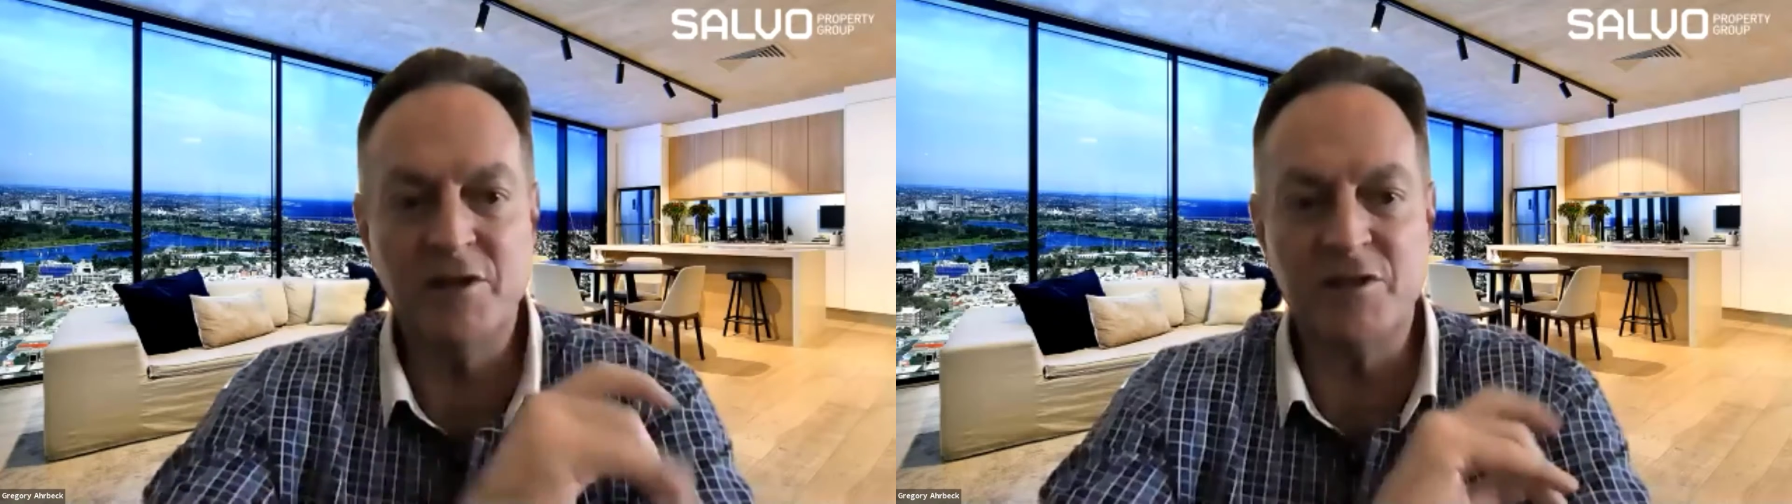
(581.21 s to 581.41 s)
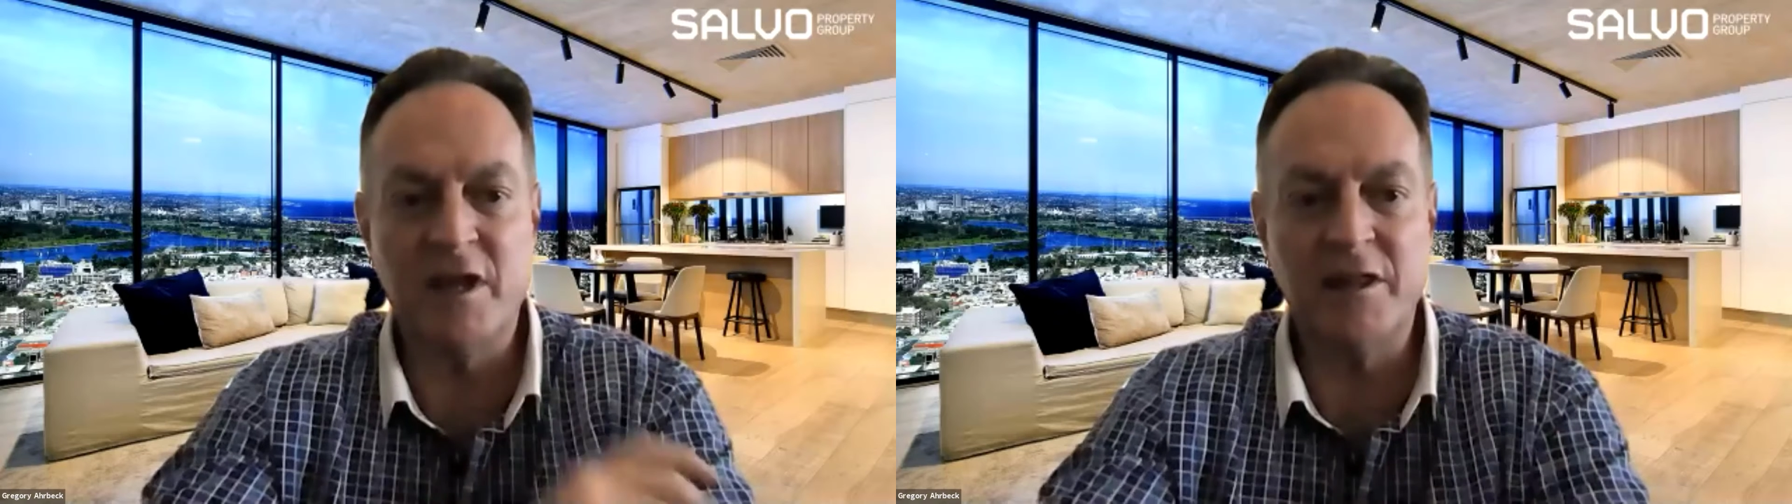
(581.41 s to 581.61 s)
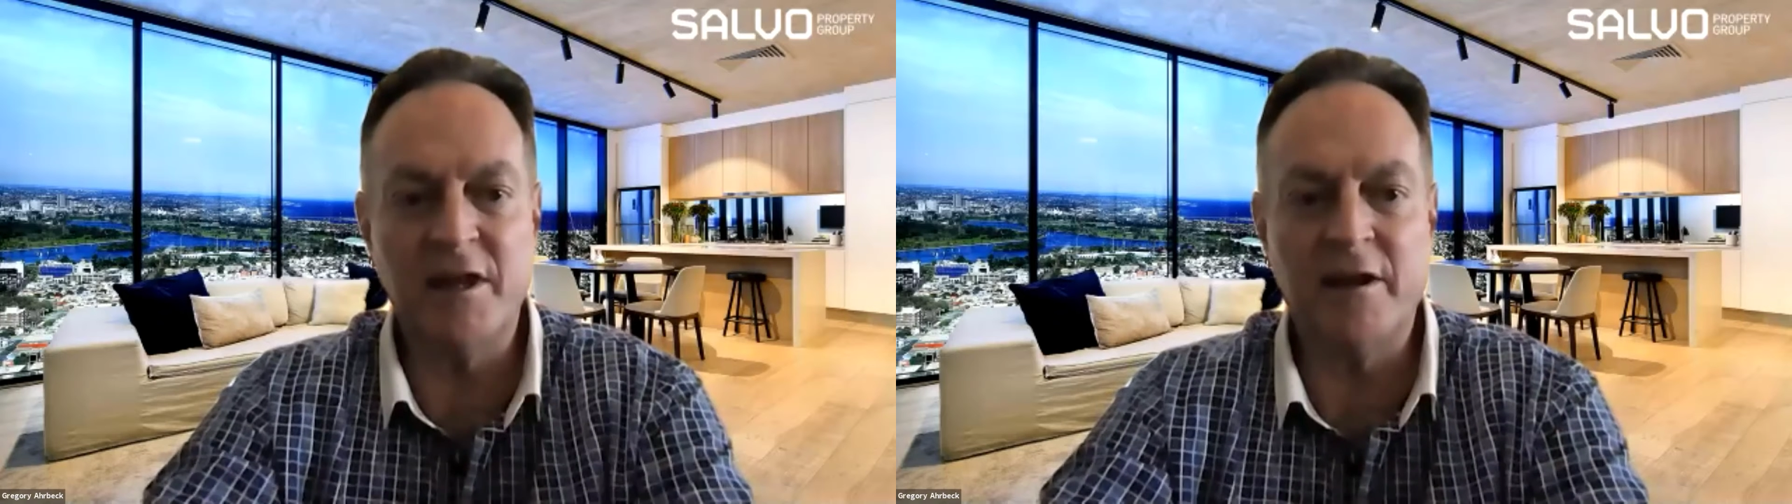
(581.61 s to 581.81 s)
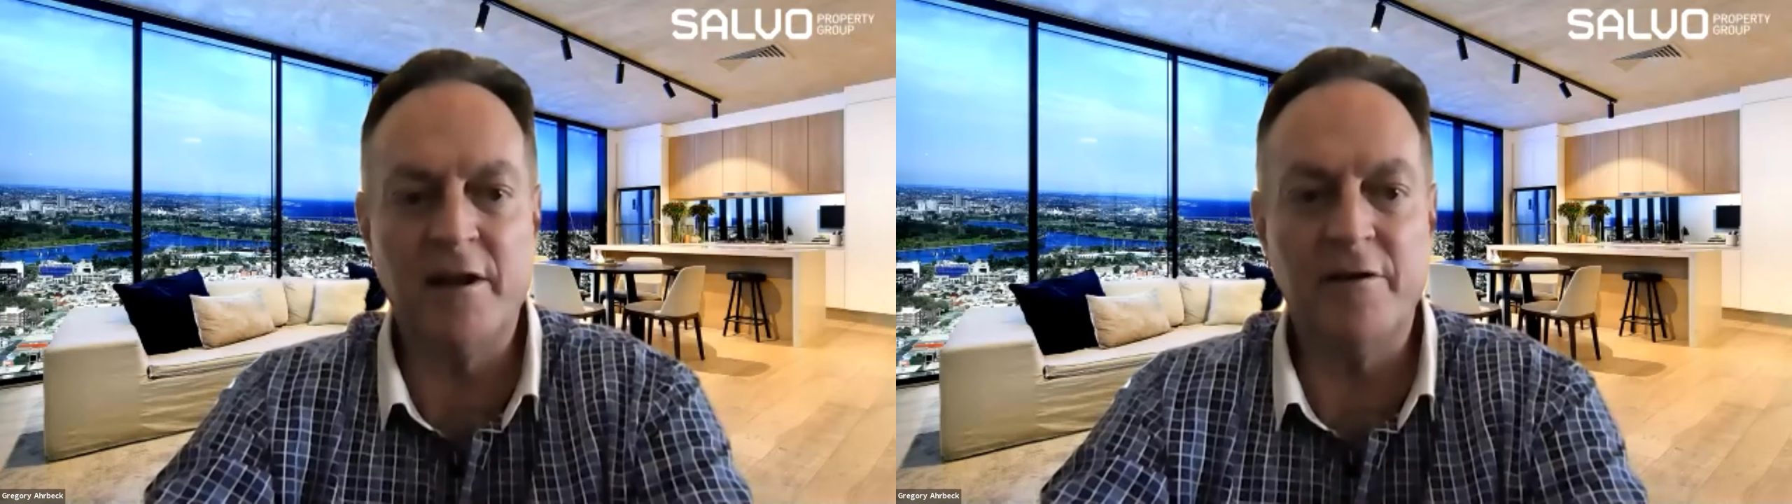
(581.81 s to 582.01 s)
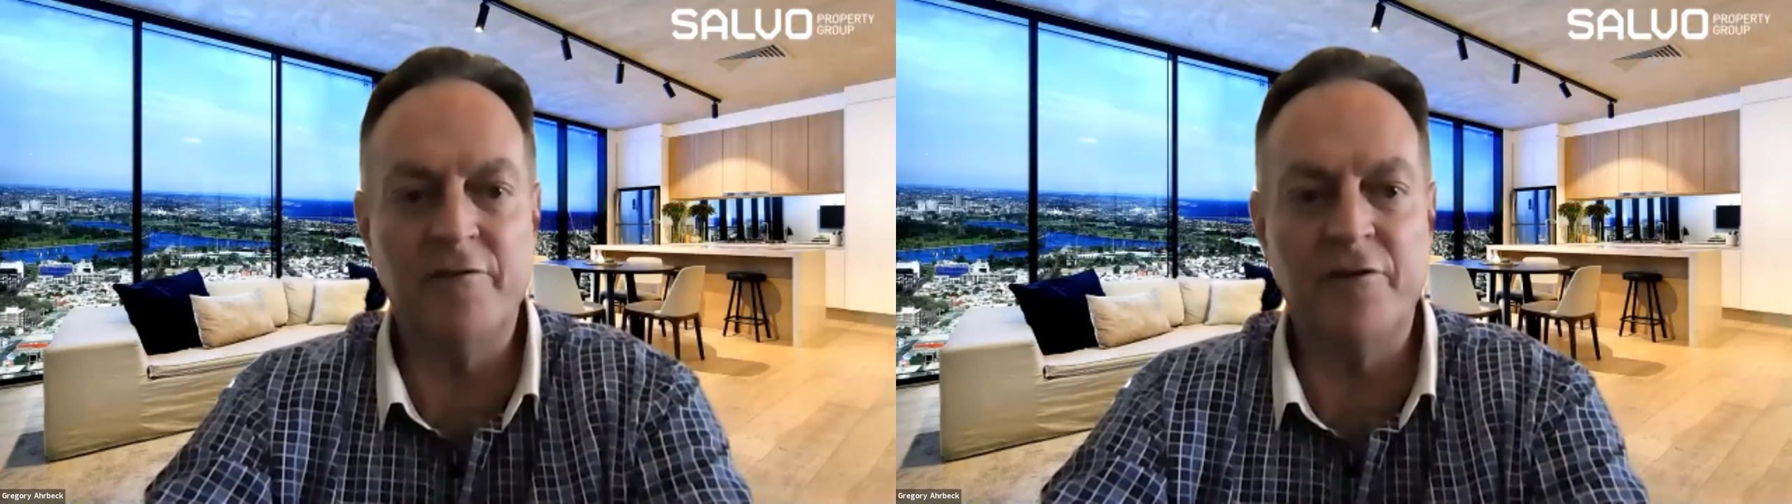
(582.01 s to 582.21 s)
just get that
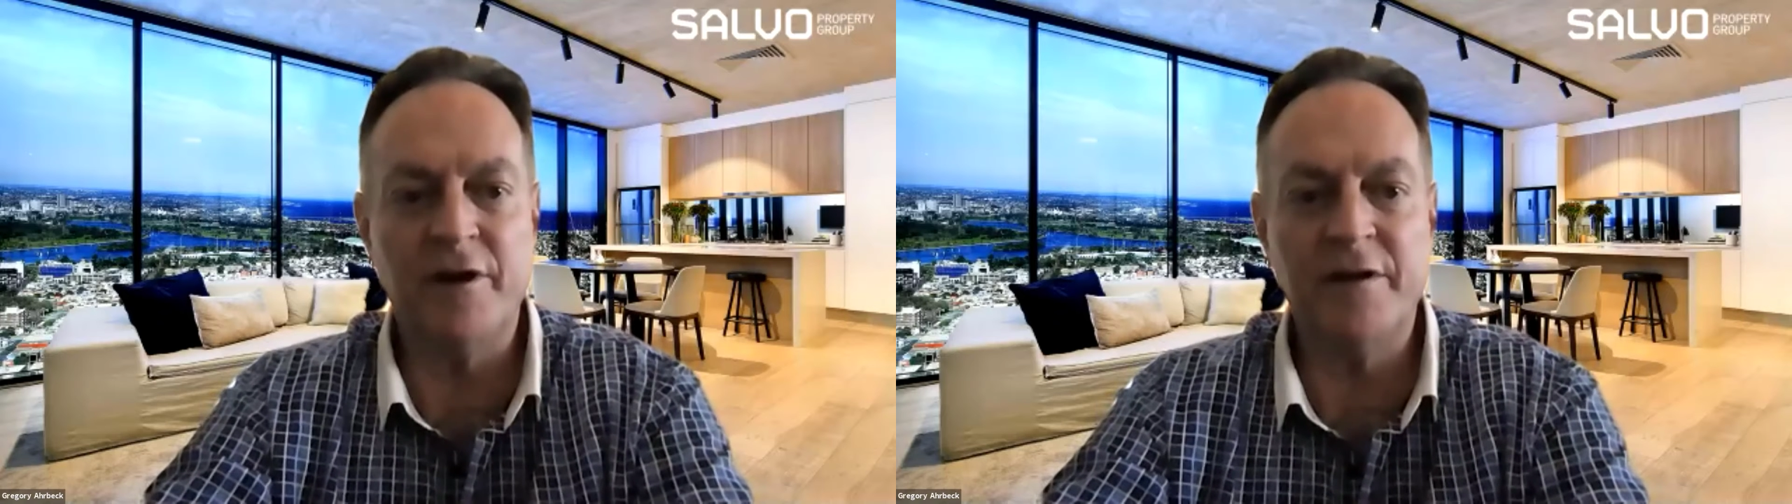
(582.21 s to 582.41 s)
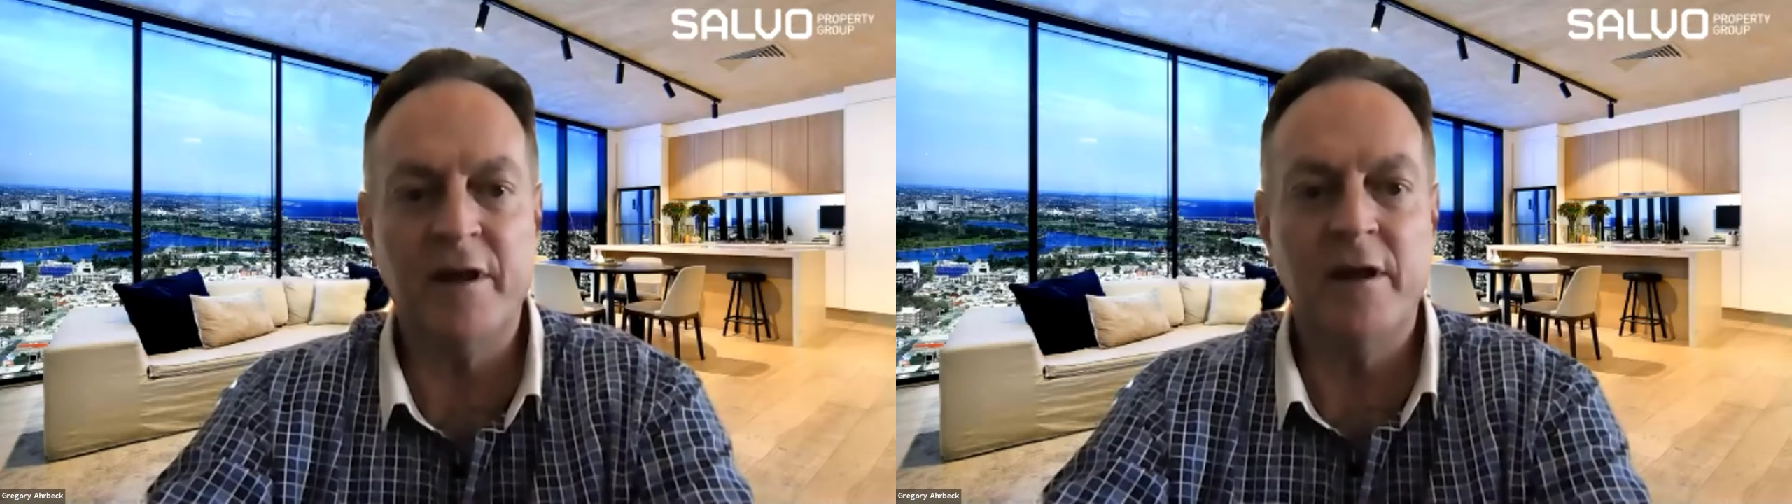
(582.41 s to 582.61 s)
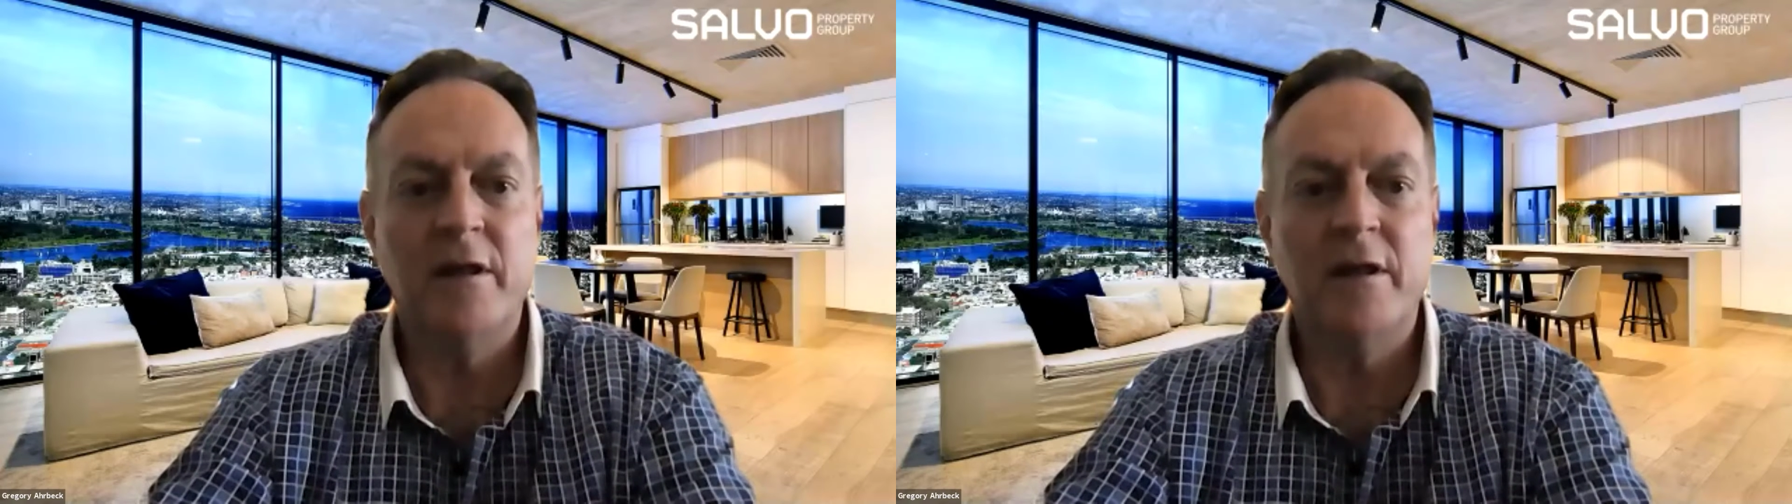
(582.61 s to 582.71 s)
clarified,